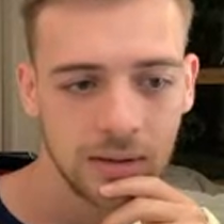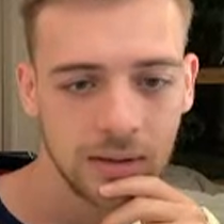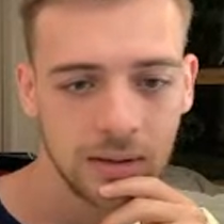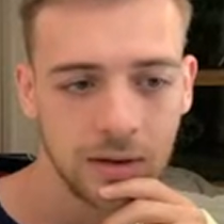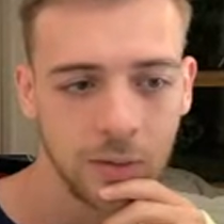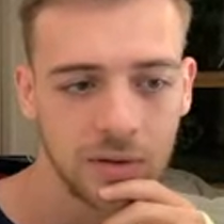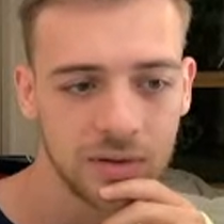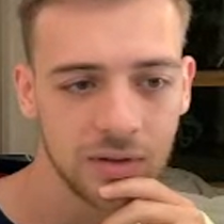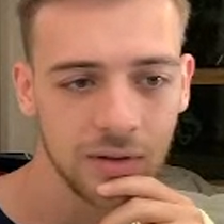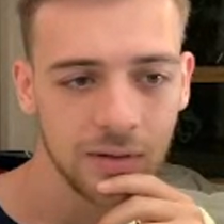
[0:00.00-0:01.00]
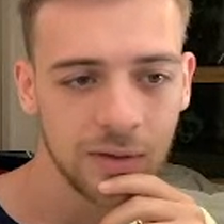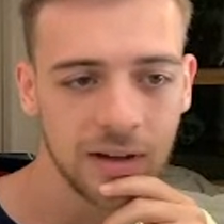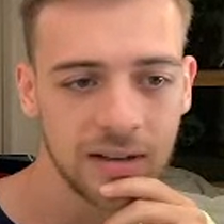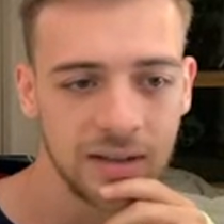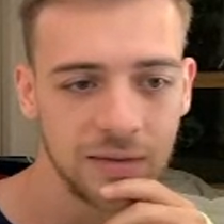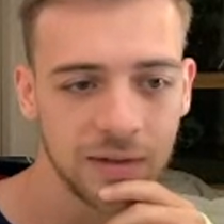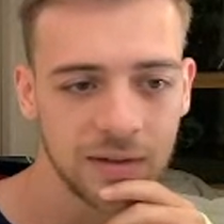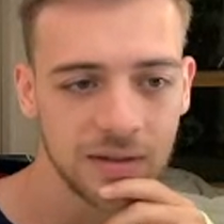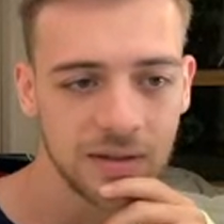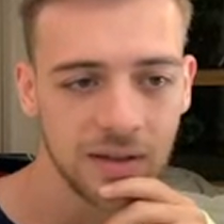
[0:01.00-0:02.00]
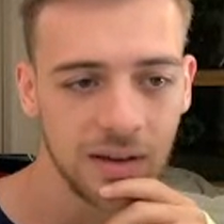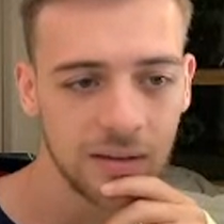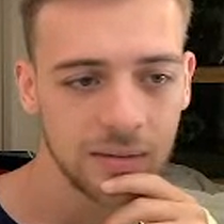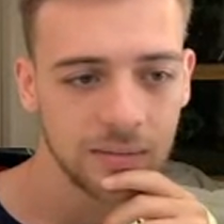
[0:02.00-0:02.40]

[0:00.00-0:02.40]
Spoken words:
No one's gone for any defenses yet.